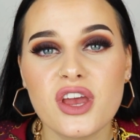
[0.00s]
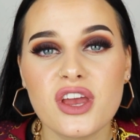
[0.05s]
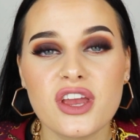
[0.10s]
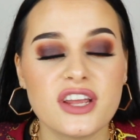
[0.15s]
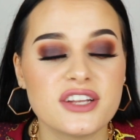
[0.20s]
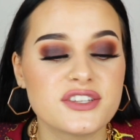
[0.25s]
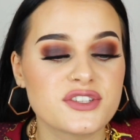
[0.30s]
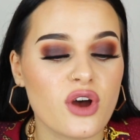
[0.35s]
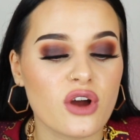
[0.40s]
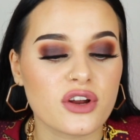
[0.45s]

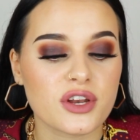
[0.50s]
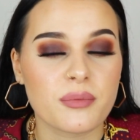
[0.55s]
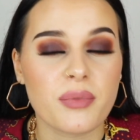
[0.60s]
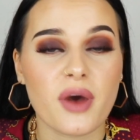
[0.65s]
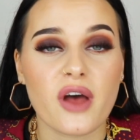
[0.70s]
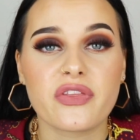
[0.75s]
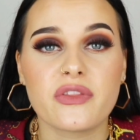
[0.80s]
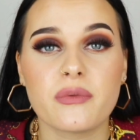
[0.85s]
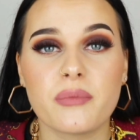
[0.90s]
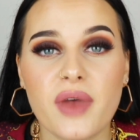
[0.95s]
He talked
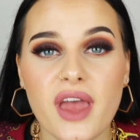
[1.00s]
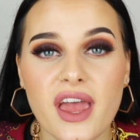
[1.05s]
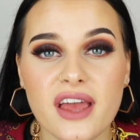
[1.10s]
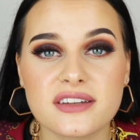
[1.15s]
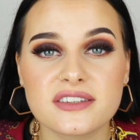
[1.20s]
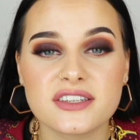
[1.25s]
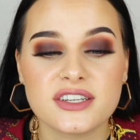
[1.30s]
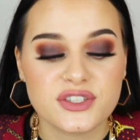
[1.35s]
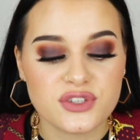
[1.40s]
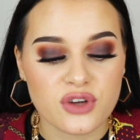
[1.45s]
about the
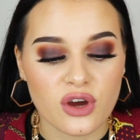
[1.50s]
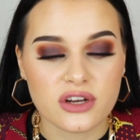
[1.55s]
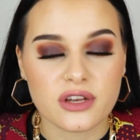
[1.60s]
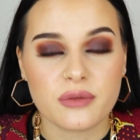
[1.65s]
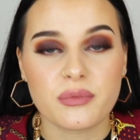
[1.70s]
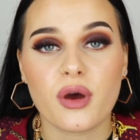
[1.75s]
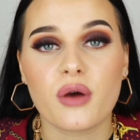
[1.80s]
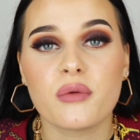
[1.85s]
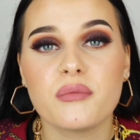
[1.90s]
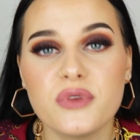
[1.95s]
band, he talked
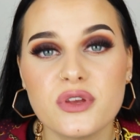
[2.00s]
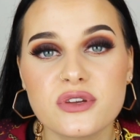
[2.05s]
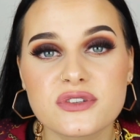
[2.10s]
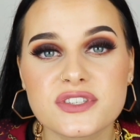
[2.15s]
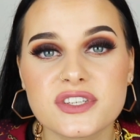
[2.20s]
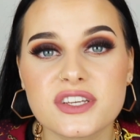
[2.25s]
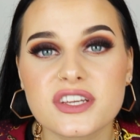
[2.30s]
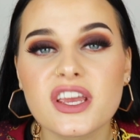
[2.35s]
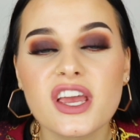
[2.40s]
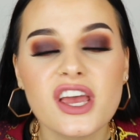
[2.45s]
about
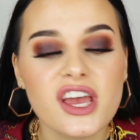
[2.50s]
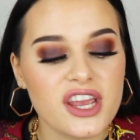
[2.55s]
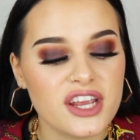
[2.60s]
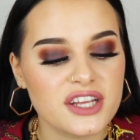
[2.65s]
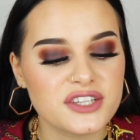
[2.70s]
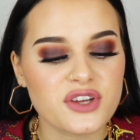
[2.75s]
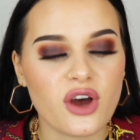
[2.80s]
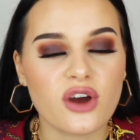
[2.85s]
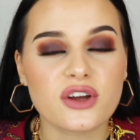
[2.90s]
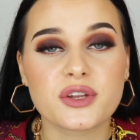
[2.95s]
music, he
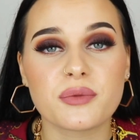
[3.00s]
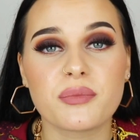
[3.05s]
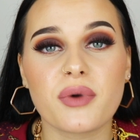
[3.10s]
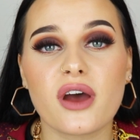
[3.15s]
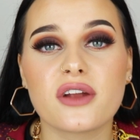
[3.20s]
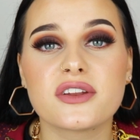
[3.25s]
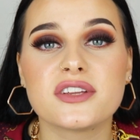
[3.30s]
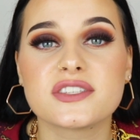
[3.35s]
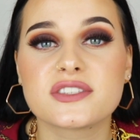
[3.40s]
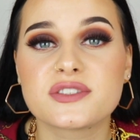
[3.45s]
talked
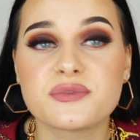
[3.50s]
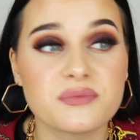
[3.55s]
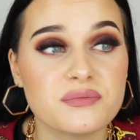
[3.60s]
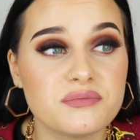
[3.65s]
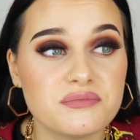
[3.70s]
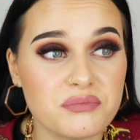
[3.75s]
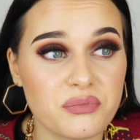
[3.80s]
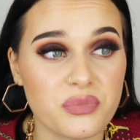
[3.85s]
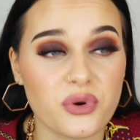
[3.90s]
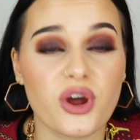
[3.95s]
about his
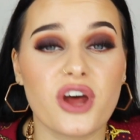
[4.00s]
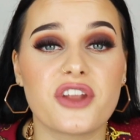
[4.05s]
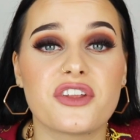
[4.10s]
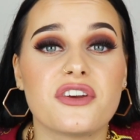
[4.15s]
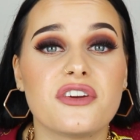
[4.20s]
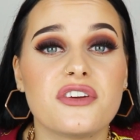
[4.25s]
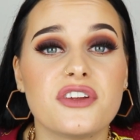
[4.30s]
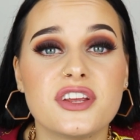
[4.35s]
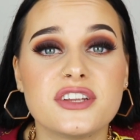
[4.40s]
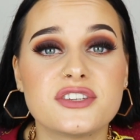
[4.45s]

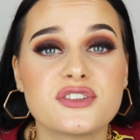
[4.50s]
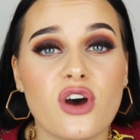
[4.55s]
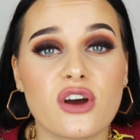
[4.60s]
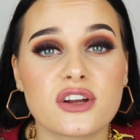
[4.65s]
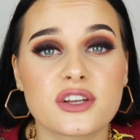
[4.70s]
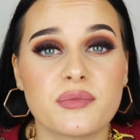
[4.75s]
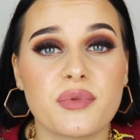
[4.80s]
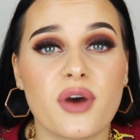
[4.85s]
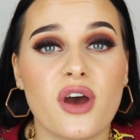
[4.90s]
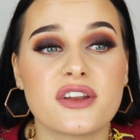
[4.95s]
brother, he
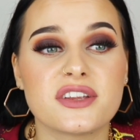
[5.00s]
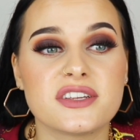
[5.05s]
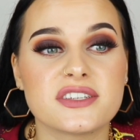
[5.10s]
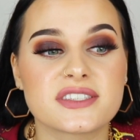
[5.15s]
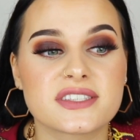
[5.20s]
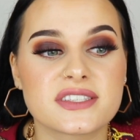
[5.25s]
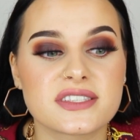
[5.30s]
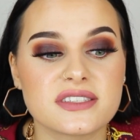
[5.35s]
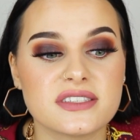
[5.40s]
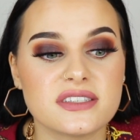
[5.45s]
talked about
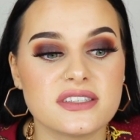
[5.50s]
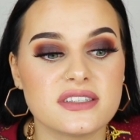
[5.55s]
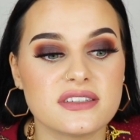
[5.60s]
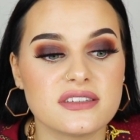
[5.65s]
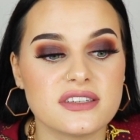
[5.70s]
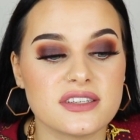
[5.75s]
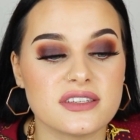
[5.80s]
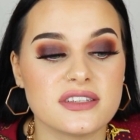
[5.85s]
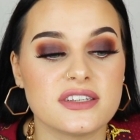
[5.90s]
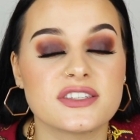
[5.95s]

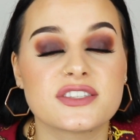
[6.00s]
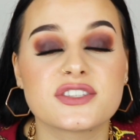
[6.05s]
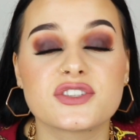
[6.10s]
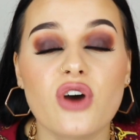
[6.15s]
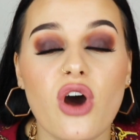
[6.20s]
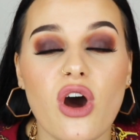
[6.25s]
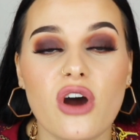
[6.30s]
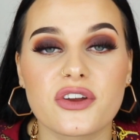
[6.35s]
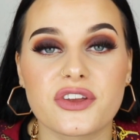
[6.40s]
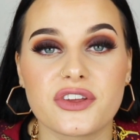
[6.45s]
his
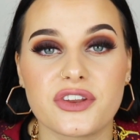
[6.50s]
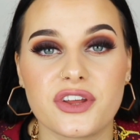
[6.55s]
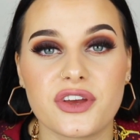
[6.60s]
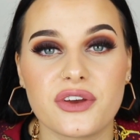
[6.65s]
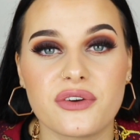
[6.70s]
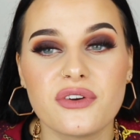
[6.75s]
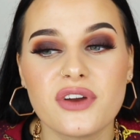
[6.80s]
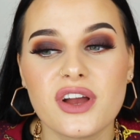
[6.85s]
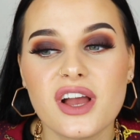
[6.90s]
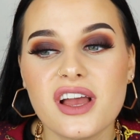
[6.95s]
dog, you know.